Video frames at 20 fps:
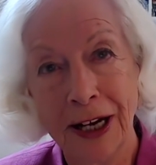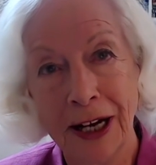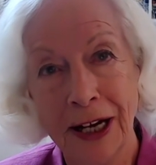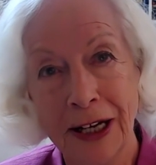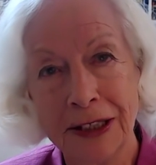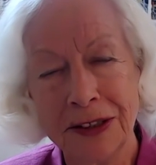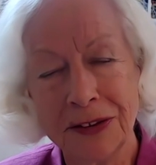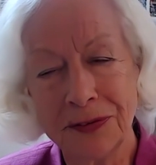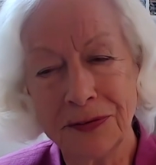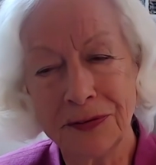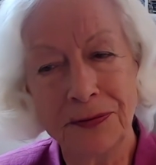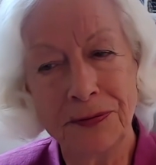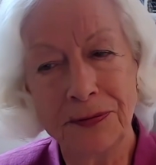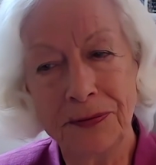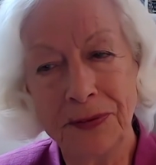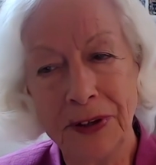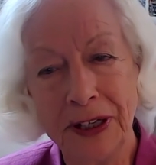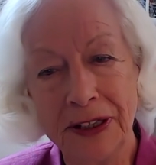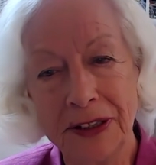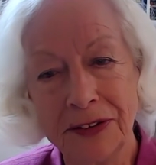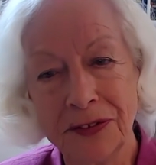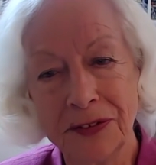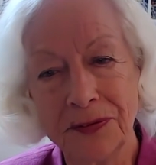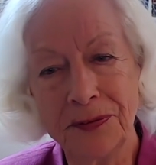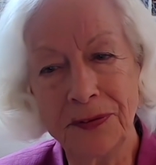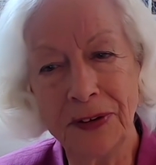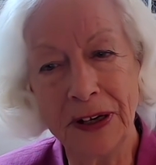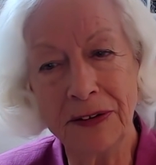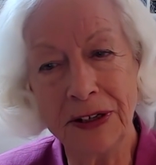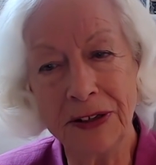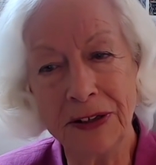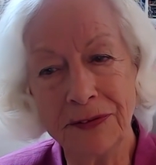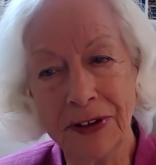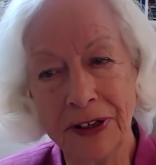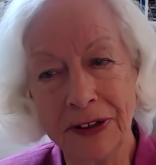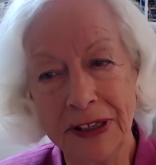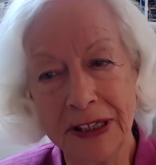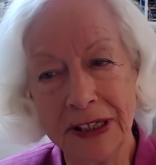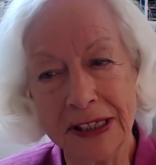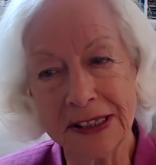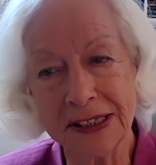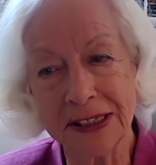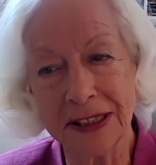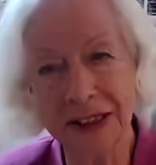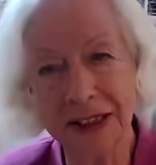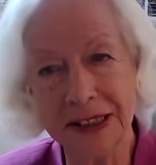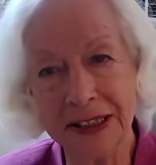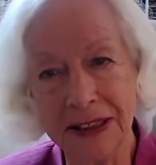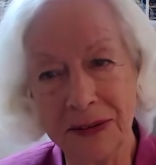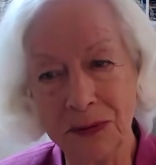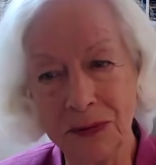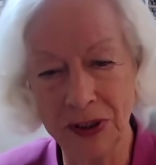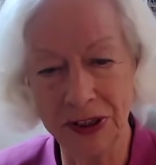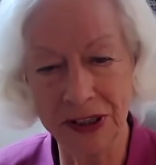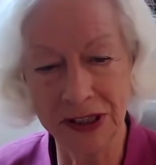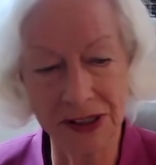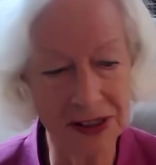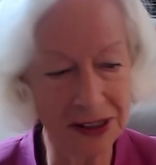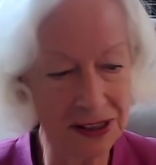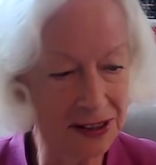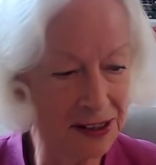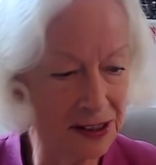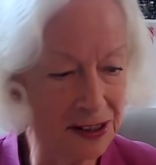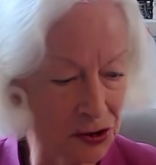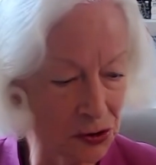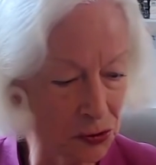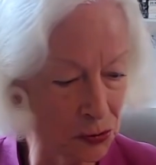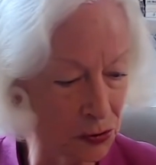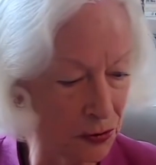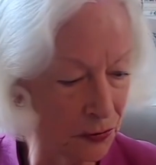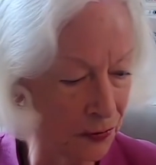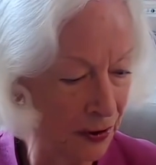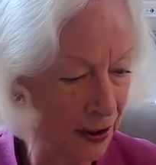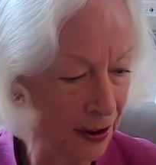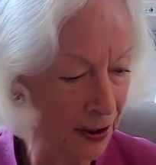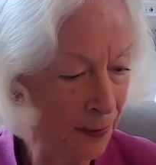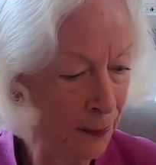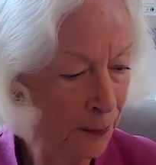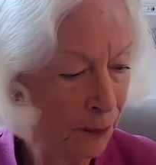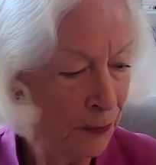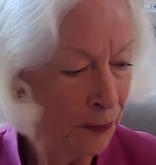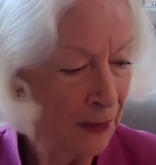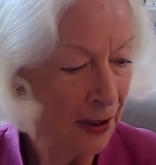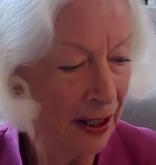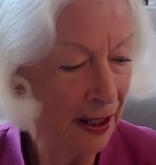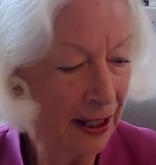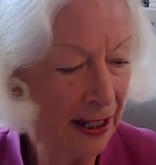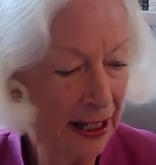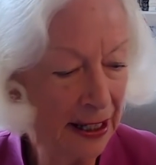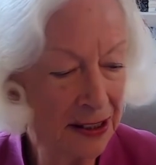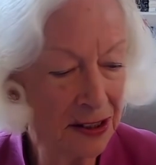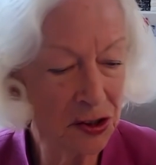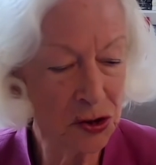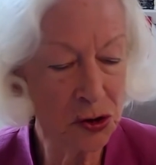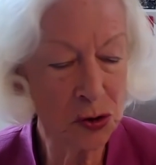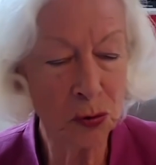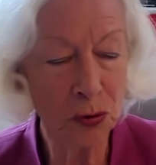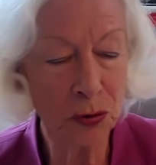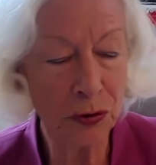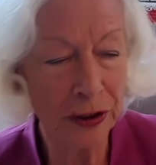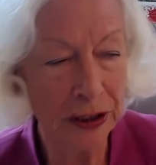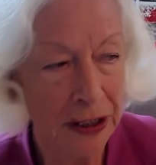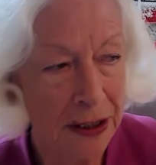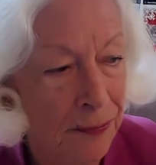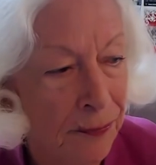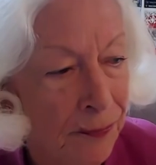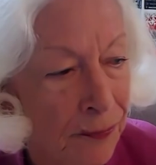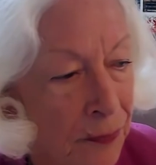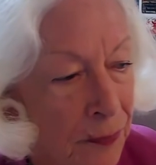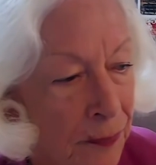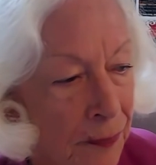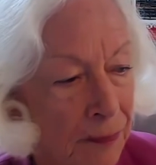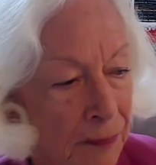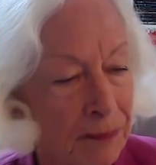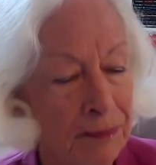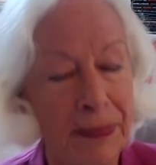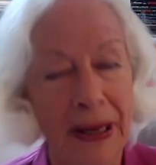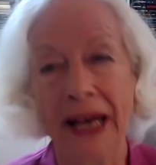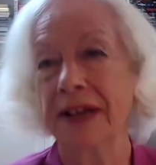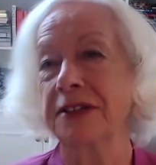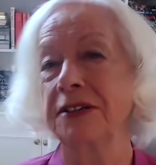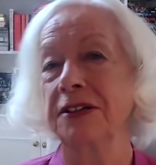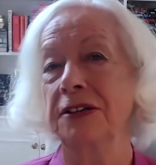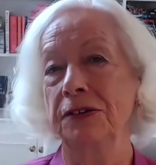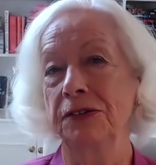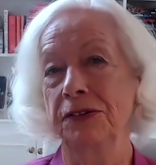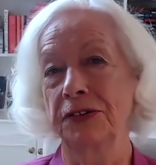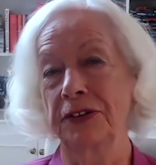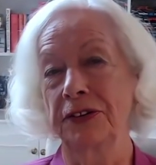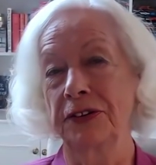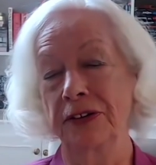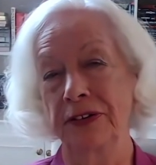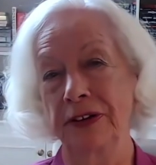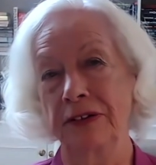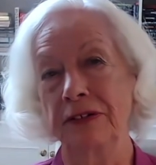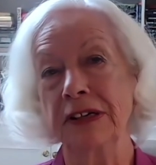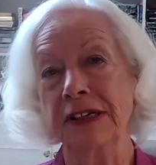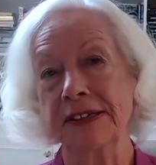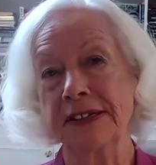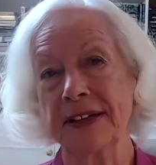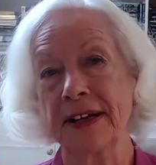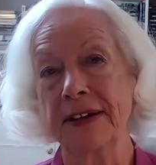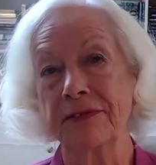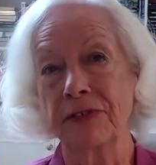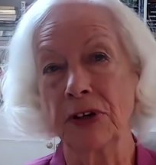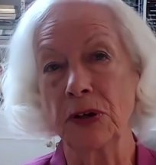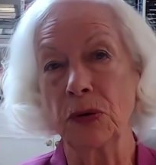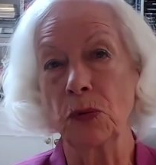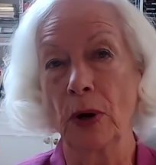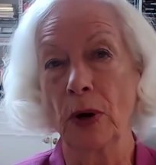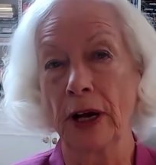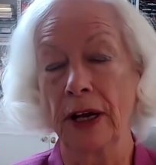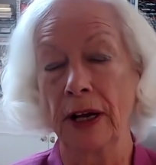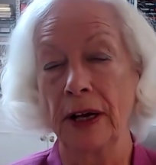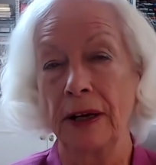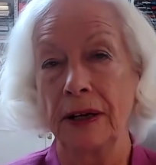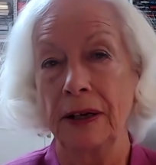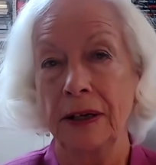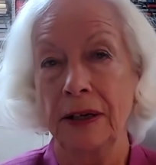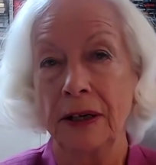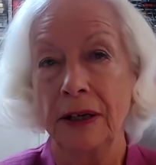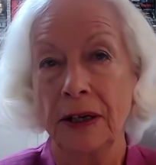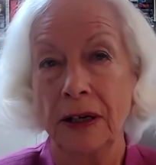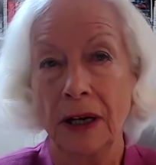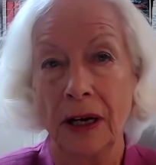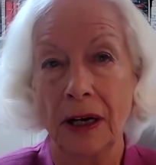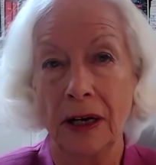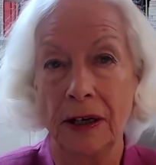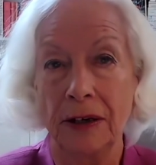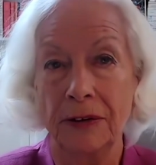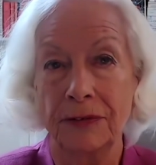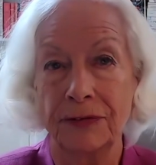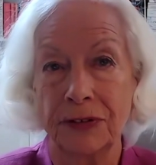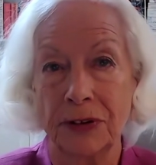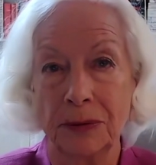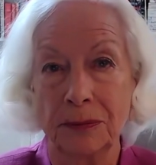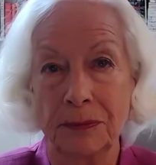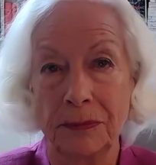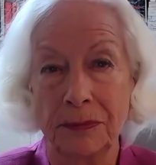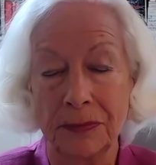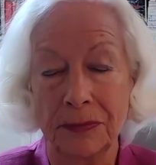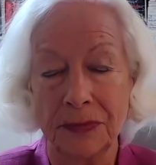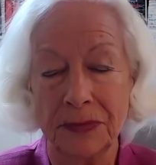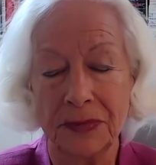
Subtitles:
And it's very, very exciting with it. There's this sort of, against all the bad news that there is everywhere, from